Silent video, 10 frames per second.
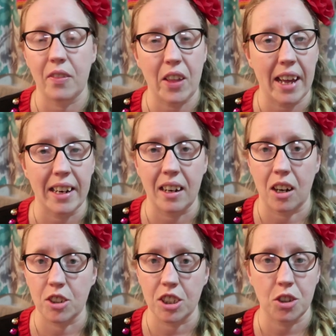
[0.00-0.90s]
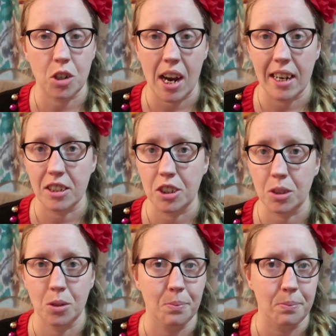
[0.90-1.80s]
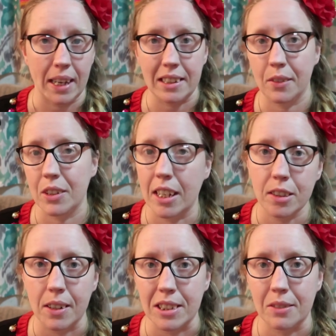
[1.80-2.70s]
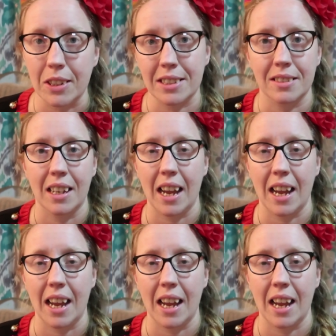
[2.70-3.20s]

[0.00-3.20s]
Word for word: that are just trying to make a living like the rest of us.